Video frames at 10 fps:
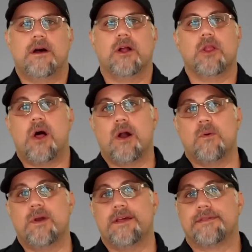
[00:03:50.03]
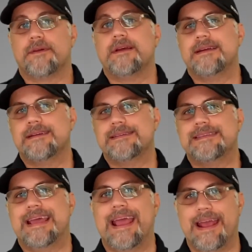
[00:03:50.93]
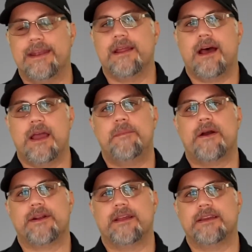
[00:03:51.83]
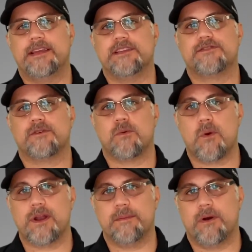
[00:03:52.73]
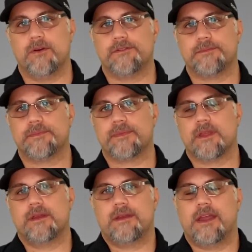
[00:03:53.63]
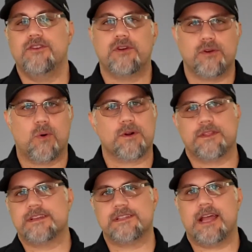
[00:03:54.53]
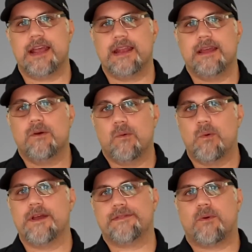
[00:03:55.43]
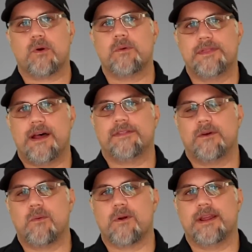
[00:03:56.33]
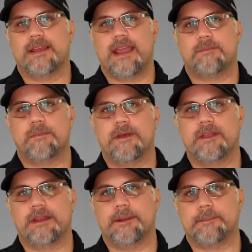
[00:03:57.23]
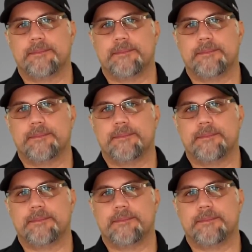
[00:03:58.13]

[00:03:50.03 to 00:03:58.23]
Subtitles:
along with 10 high-powered LEDs for warning modes. And you can order this light with or without the warning capability.